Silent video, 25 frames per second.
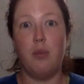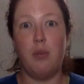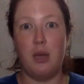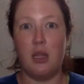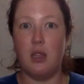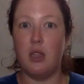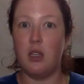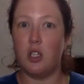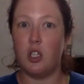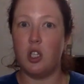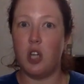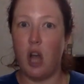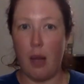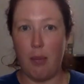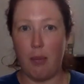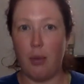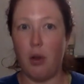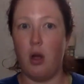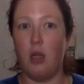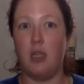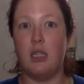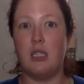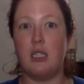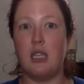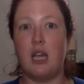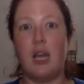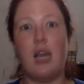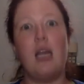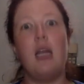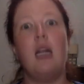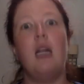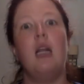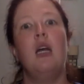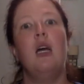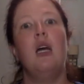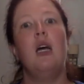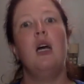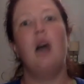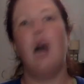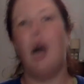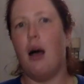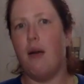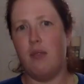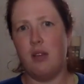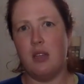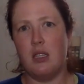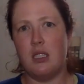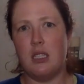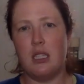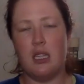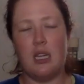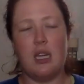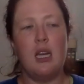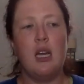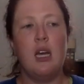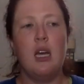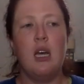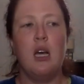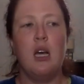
be the shop on site, obviously.